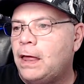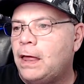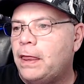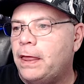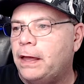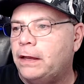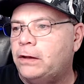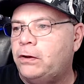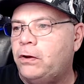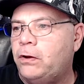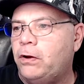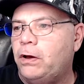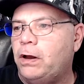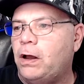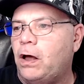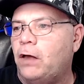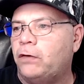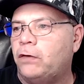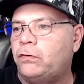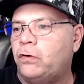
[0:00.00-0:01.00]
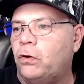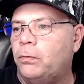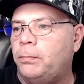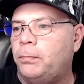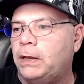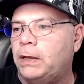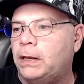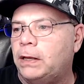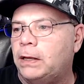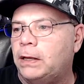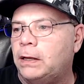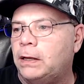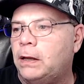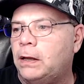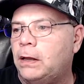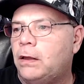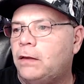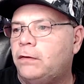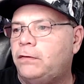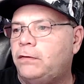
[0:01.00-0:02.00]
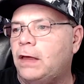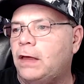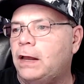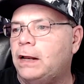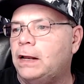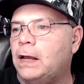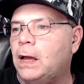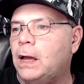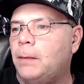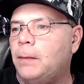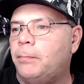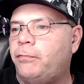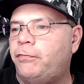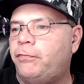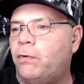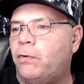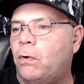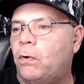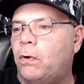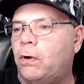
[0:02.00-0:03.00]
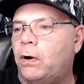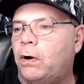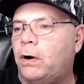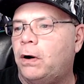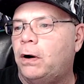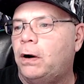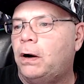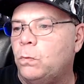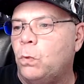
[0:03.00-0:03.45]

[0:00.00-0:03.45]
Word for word: it could also be setting up for